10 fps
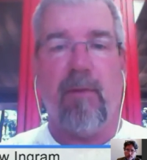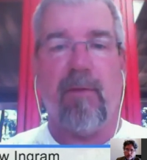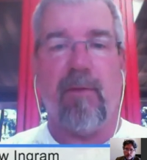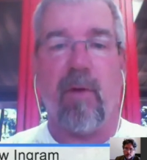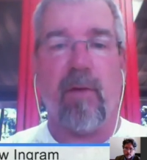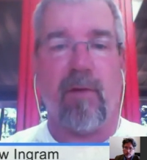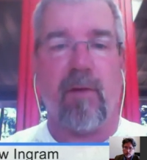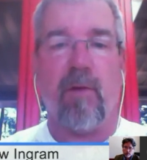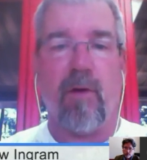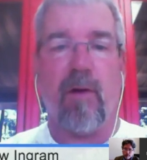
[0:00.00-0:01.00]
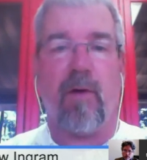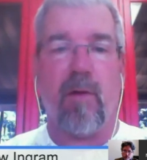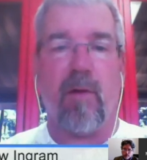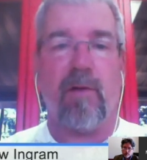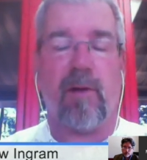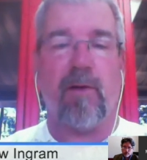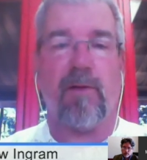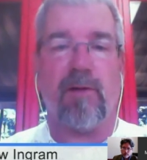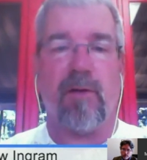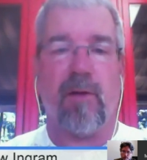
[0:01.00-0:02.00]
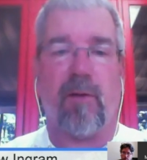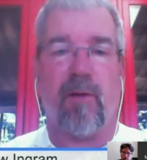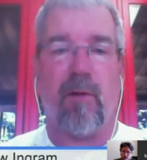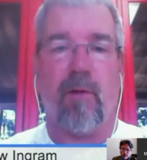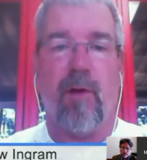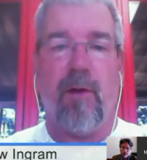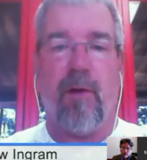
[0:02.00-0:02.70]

for those quote-unquote citizen journalists who